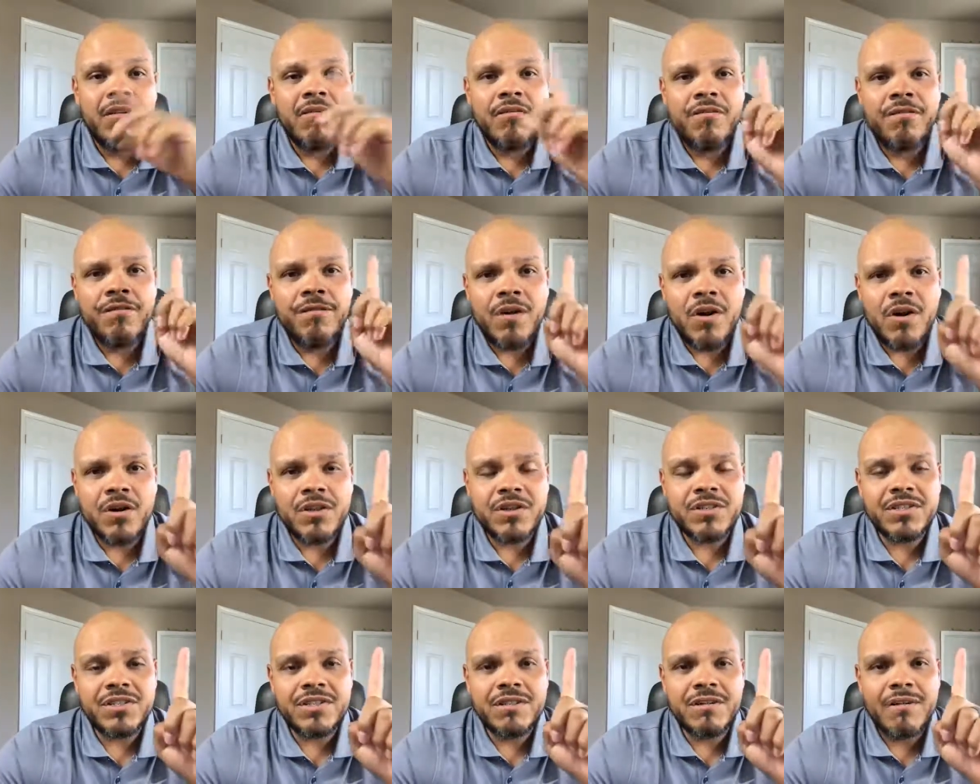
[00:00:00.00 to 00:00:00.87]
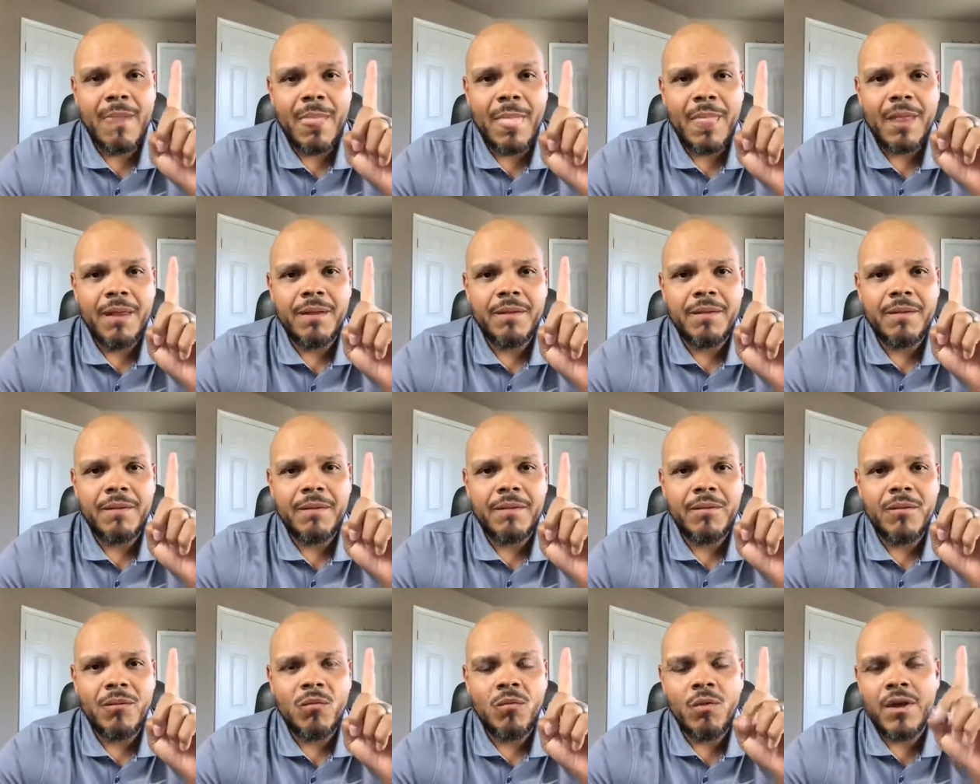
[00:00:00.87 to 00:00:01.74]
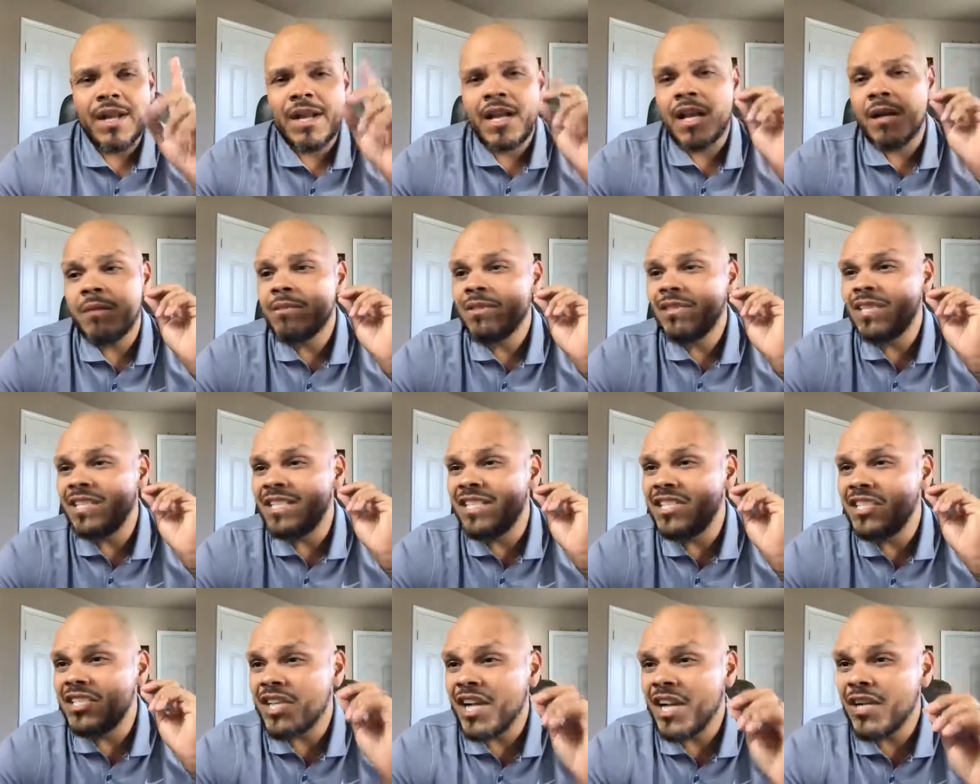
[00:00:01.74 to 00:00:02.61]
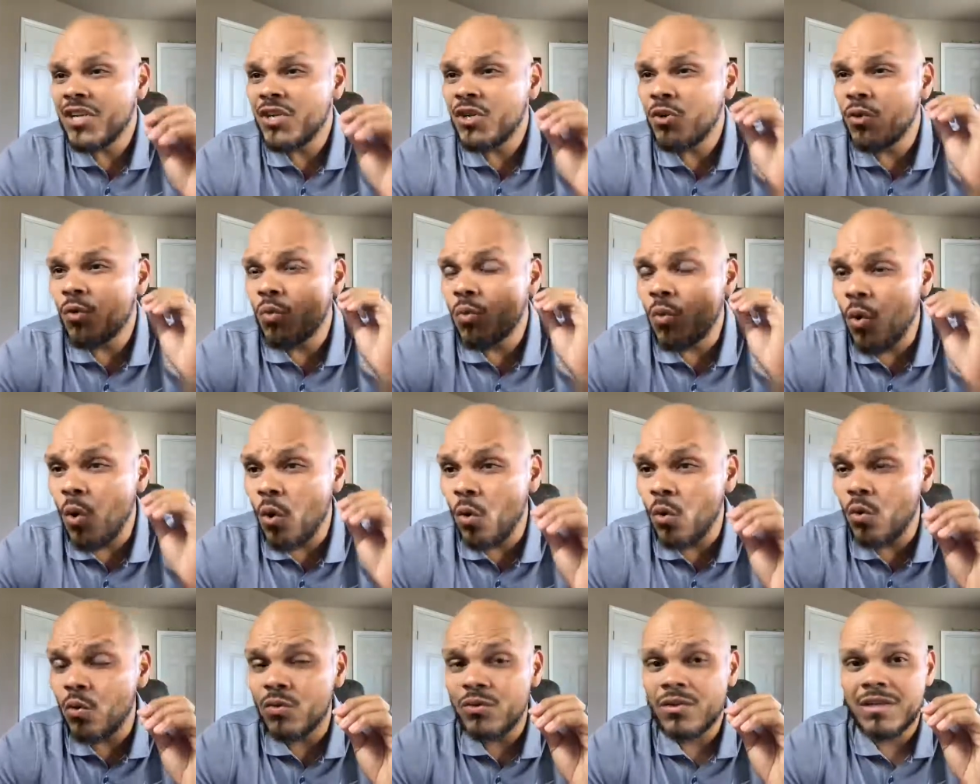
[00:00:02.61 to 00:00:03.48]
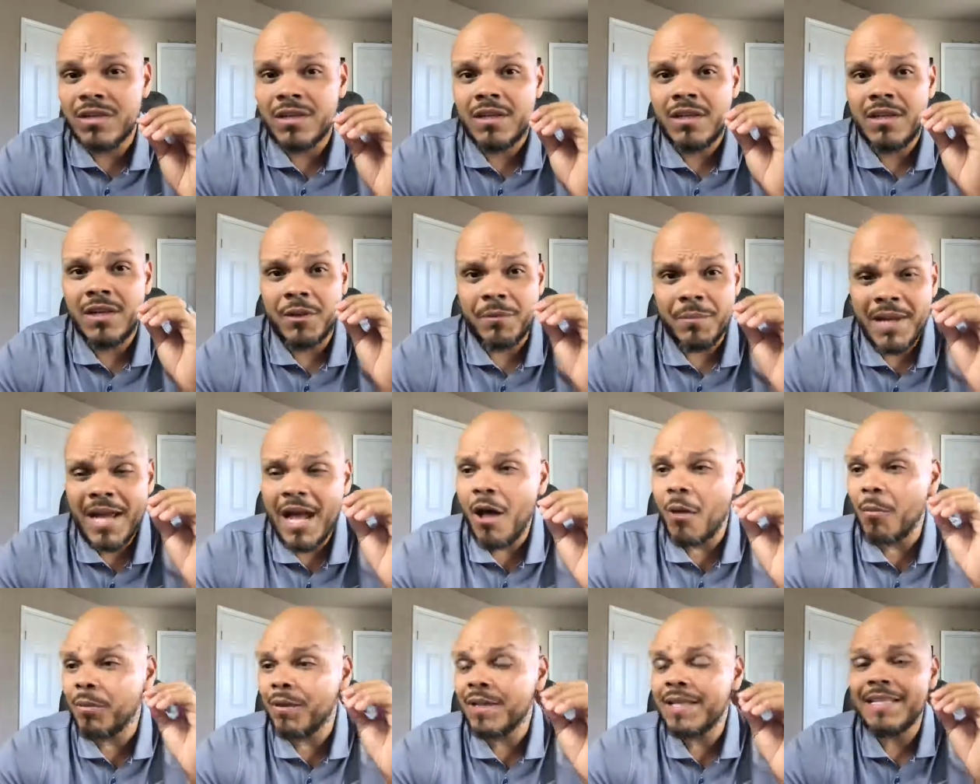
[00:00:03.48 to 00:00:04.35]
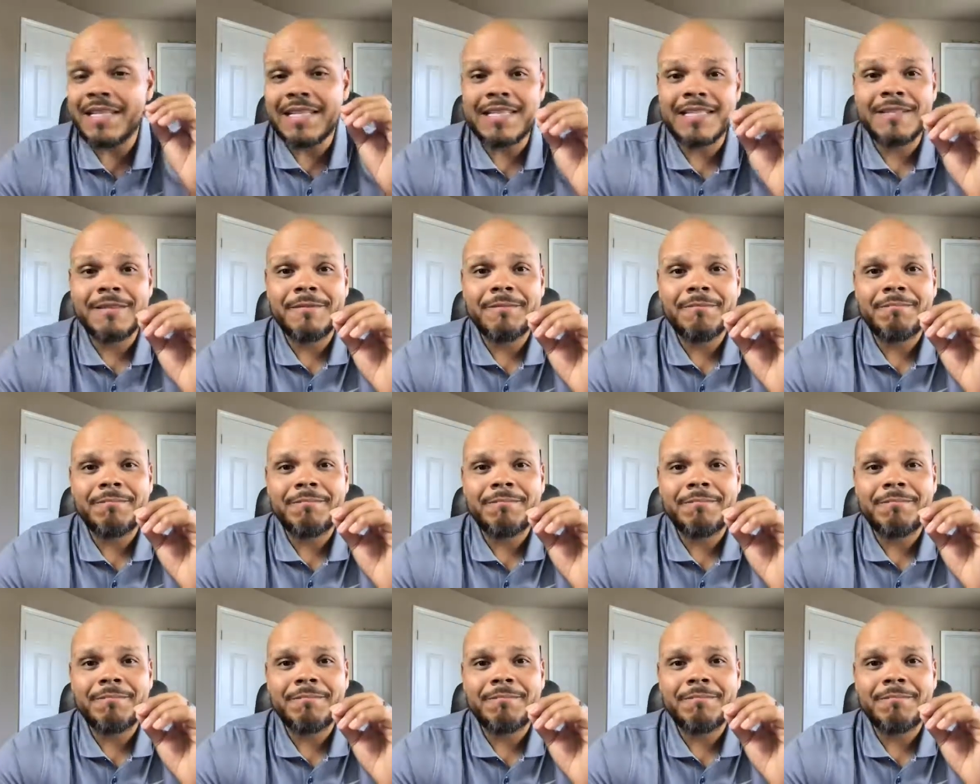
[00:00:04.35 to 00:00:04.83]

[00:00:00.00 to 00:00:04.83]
First, when it comes to gender roles, hear me out, please.